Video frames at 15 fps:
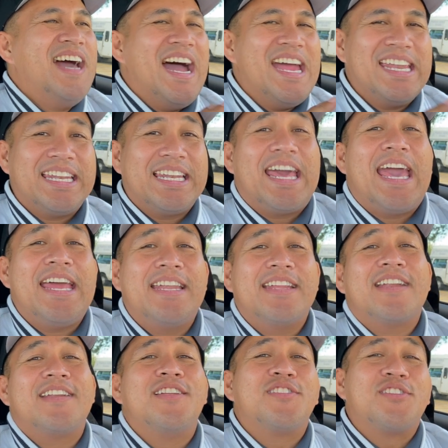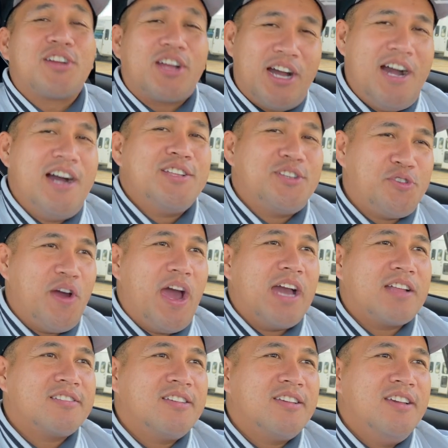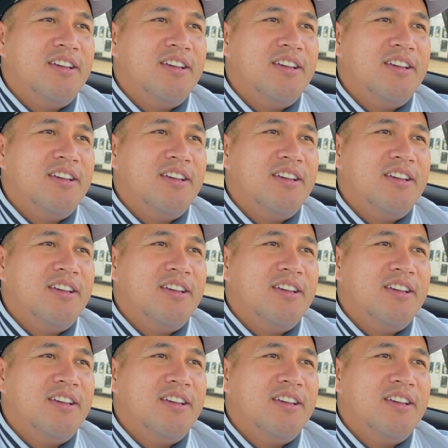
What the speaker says: I landed another contract